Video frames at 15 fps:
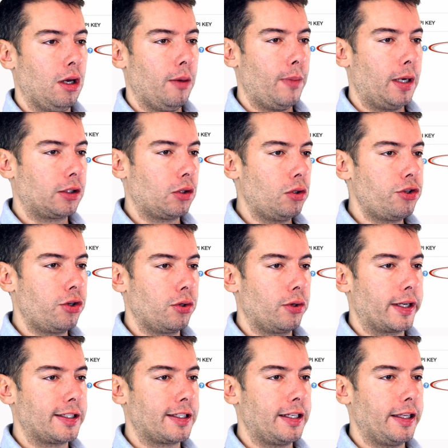But also you
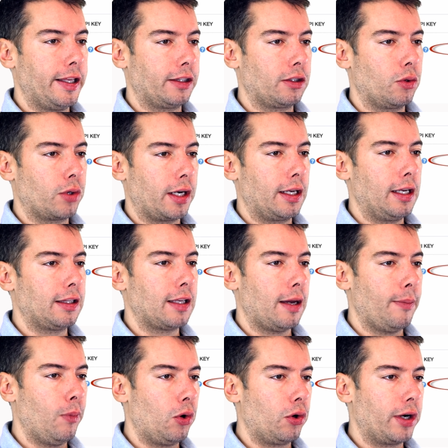can see that you can get
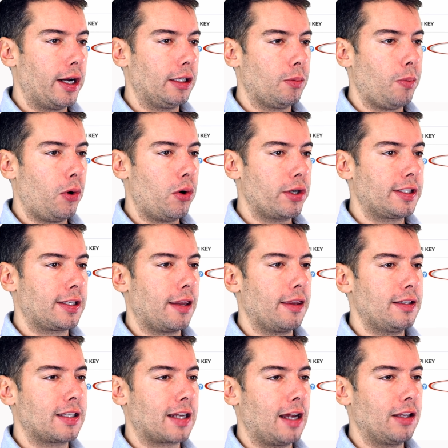more endpoints, and
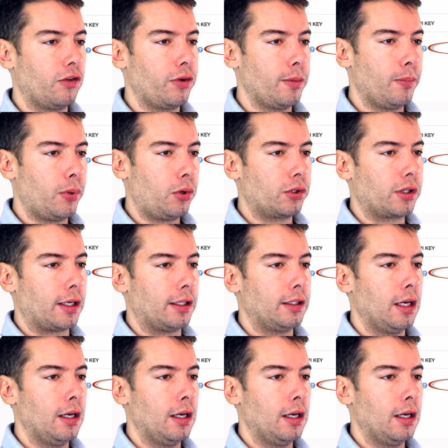this is kind of important.